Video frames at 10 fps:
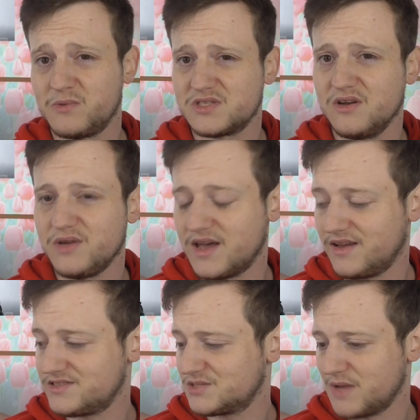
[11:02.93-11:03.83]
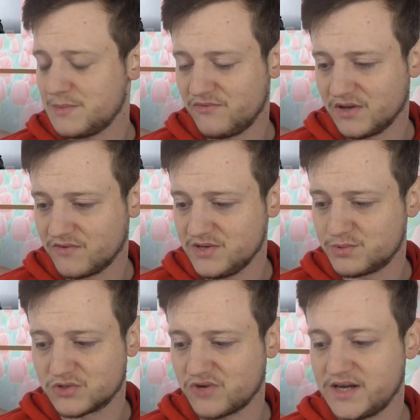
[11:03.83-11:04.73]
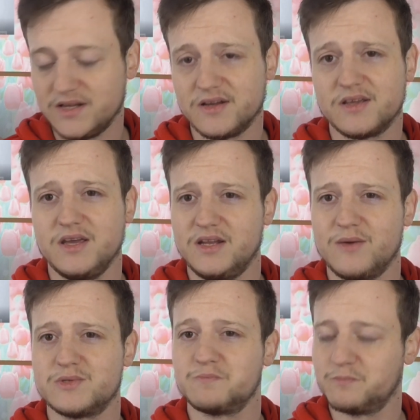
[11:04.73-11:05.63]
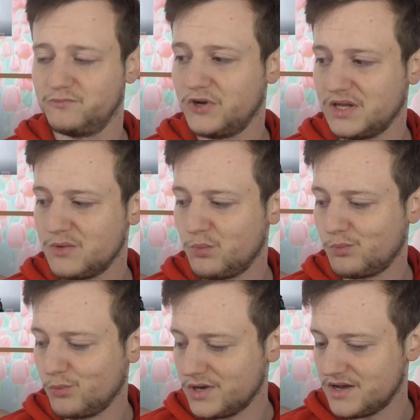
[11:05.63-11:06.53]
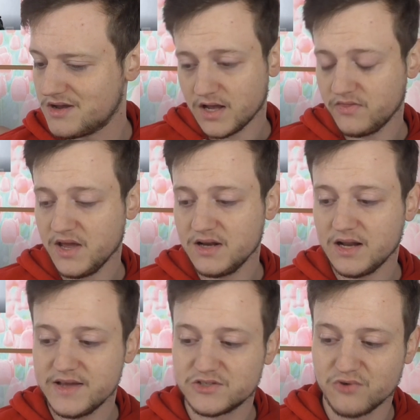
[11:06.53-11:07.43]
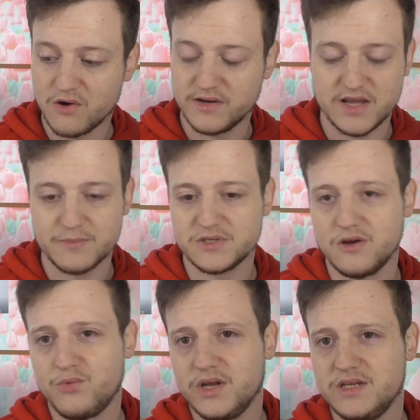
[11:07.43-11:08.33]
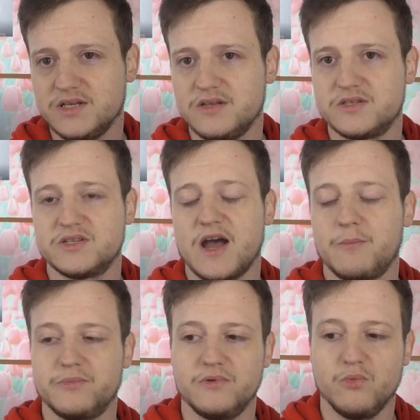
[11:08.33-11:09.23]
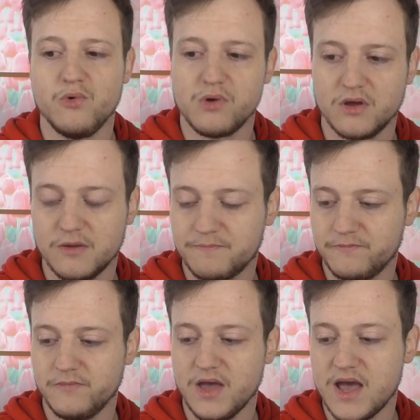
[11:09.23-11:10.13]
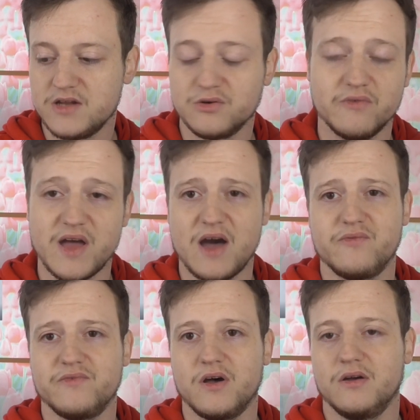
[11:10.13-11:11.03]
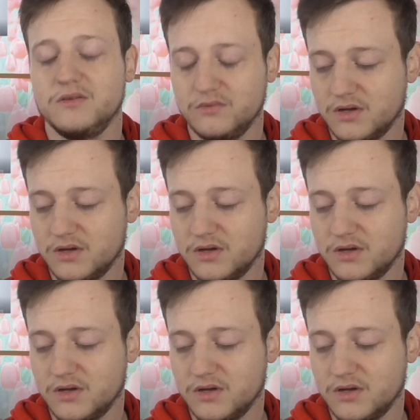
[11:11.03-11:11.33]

but still, yeah, that just made me think of he was cradling a kid. That was really weird. And then later on in the episode, when he did stab the Walker head of Alpha